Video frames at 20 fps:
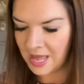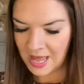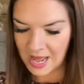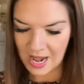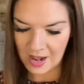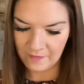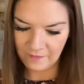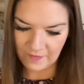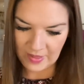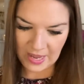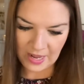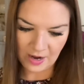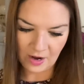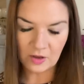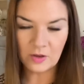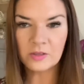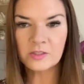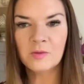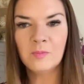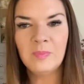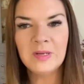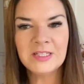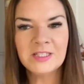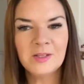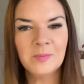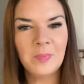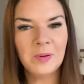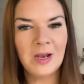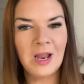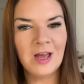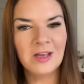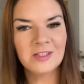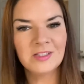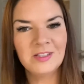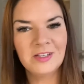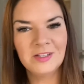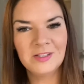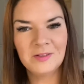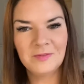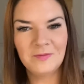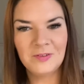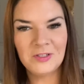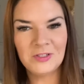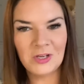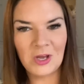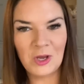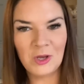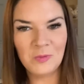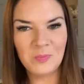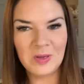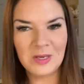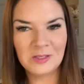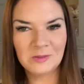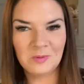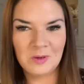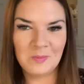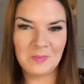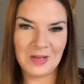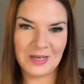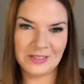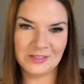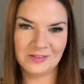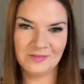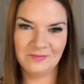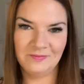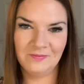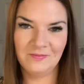And then I got some blister plasters for Toby, because when he plays